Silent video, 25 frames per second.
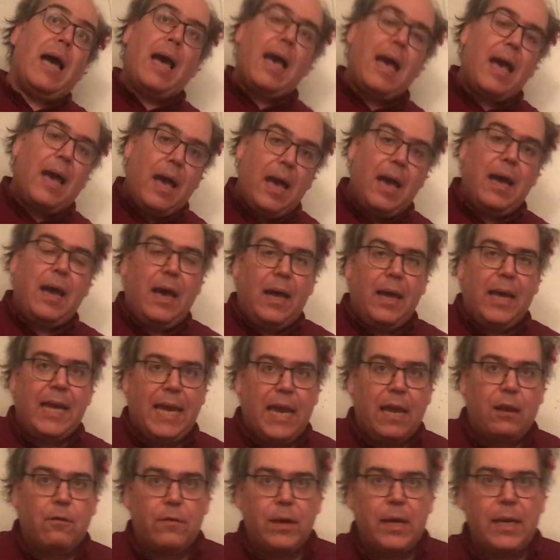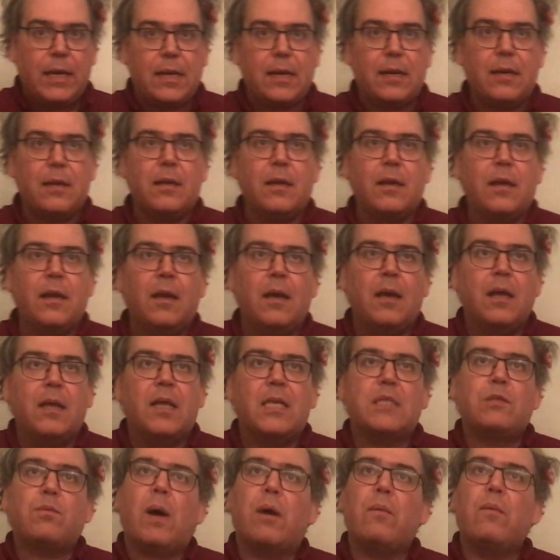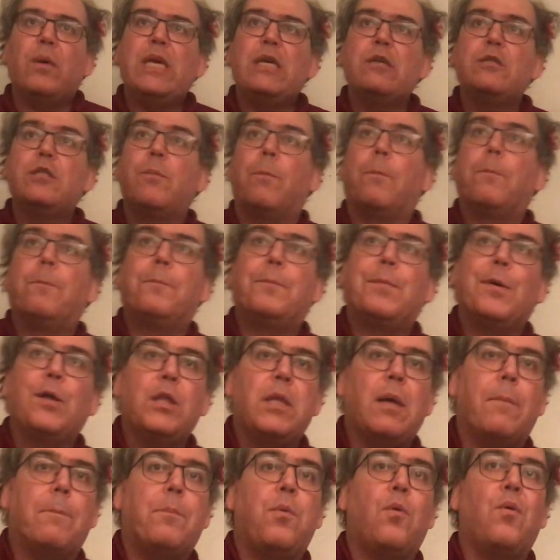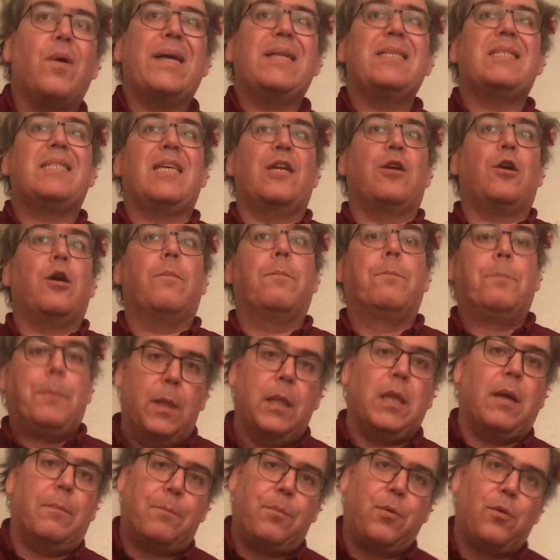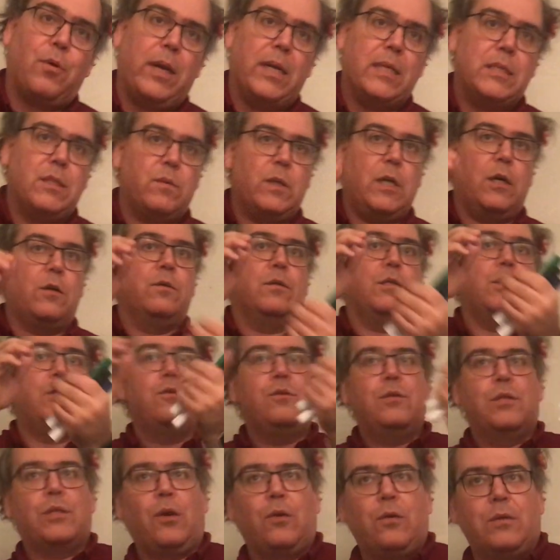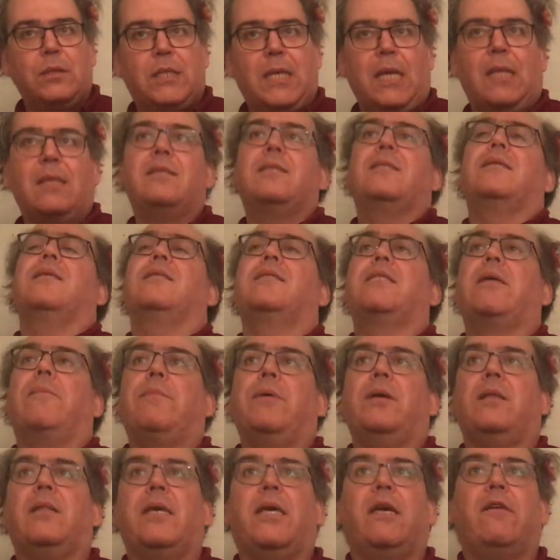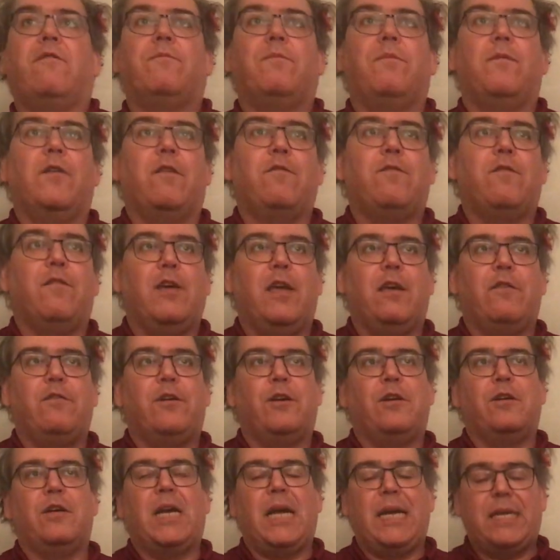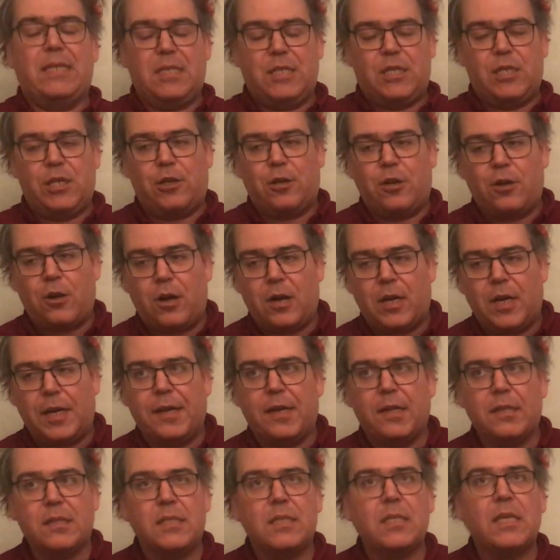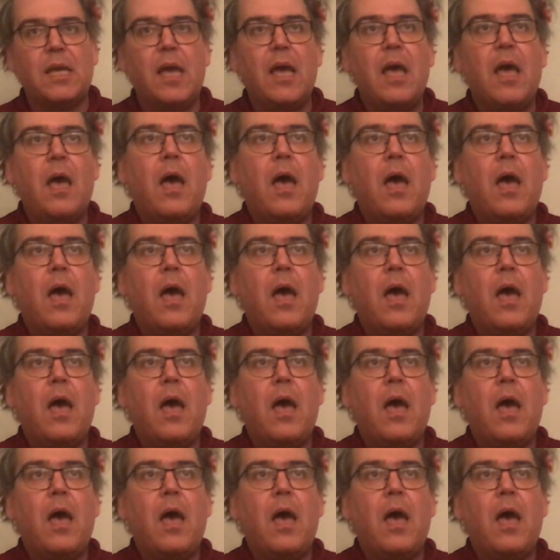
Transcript: ah, I can't read it. That's why we use bullet points that are bullet points. We don't use whole sentences typically if, if, if you're nice to your audience.